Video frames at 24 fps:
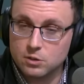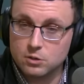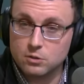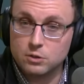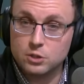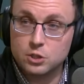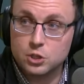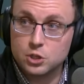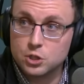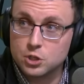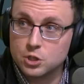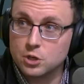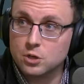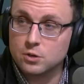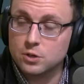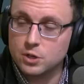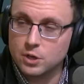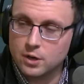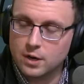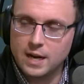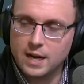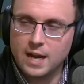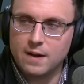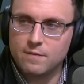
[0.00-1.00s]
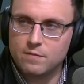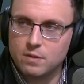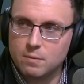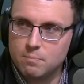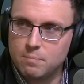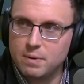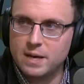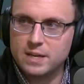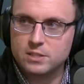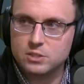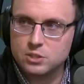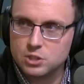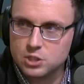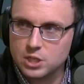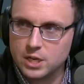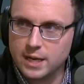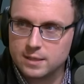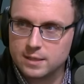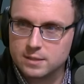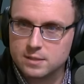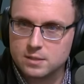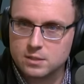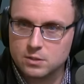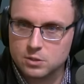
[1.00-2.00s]
to ensure you're going to have the best
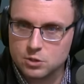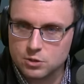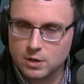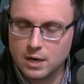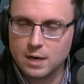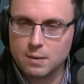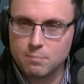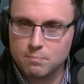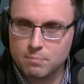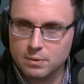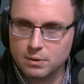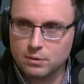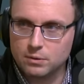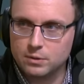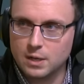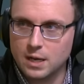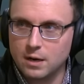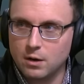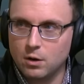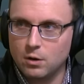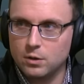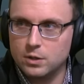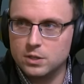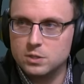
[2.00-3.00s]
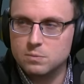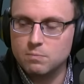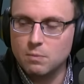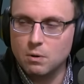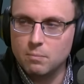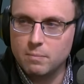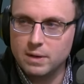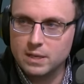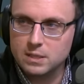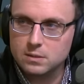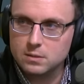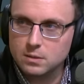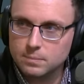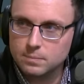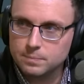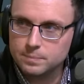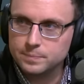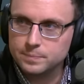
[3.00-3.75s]
chance to try to build on all this momentum.